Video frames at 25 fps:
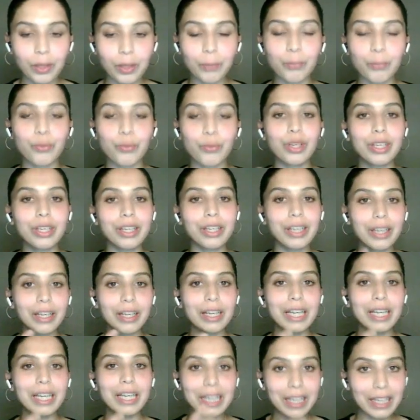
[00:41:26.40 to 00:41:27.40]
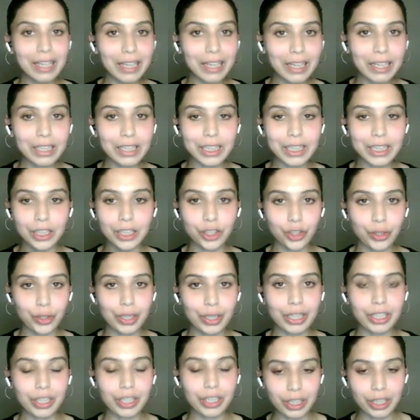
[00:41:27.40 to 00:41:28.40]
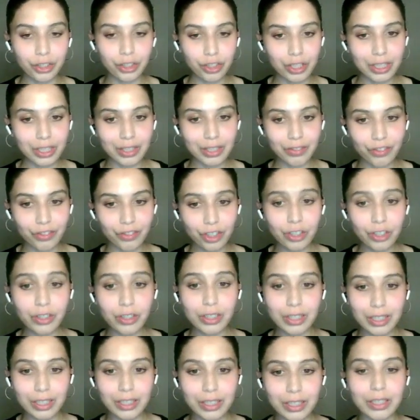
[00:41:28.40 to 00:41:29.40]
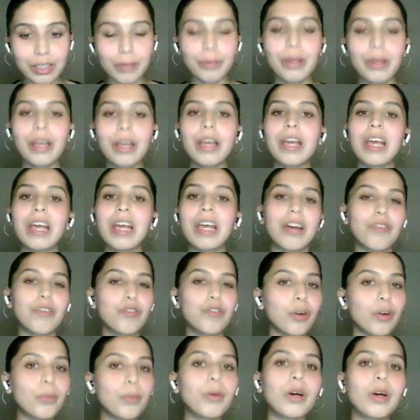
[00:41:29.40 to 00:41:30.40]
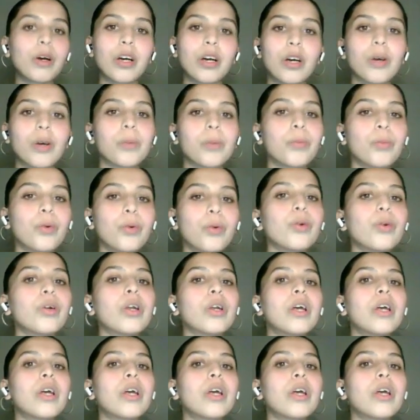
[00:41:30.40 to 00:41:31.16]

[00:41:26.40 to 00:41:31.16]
bringing heat into her digestive system. And from a more